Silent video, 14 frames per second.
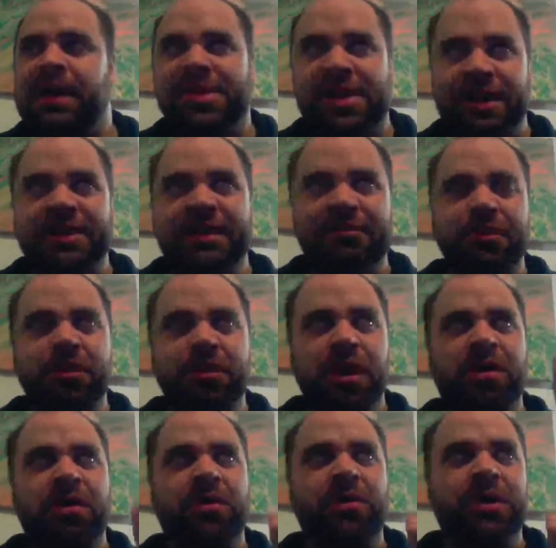I think that
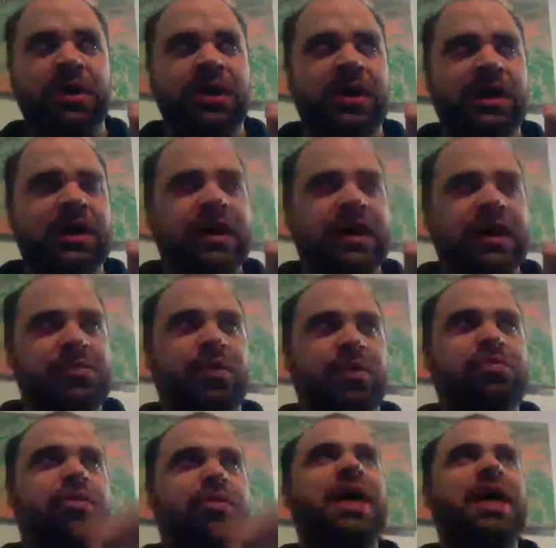Foucault is
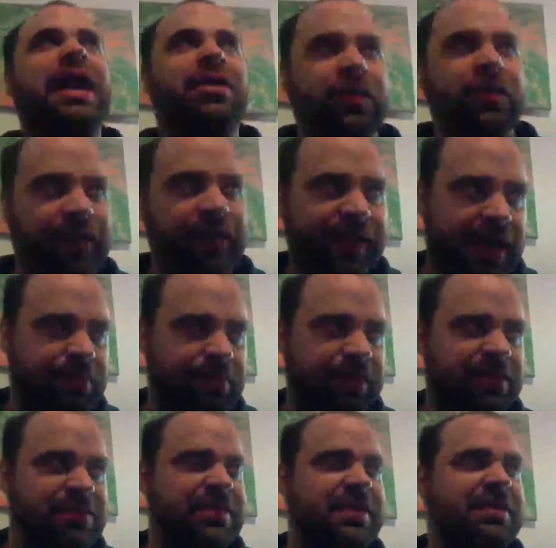much more radical than that
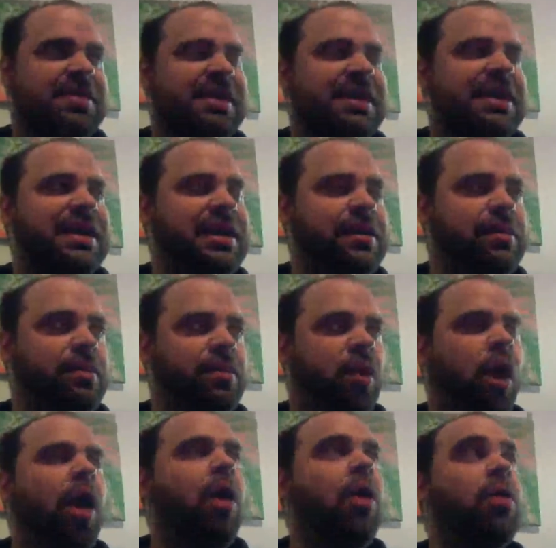because I think that he
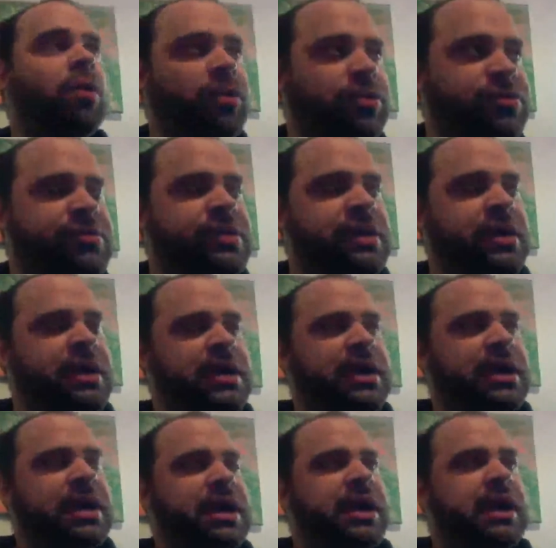holds,
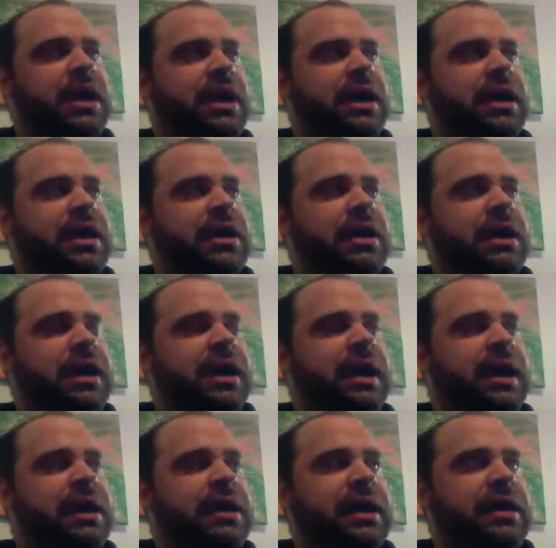
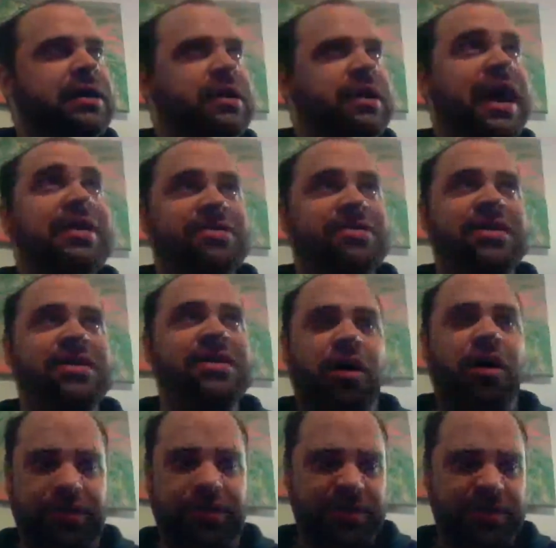yes,
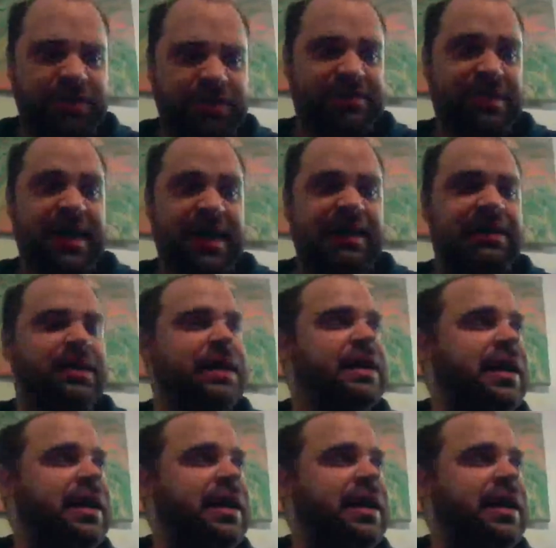the author is dead,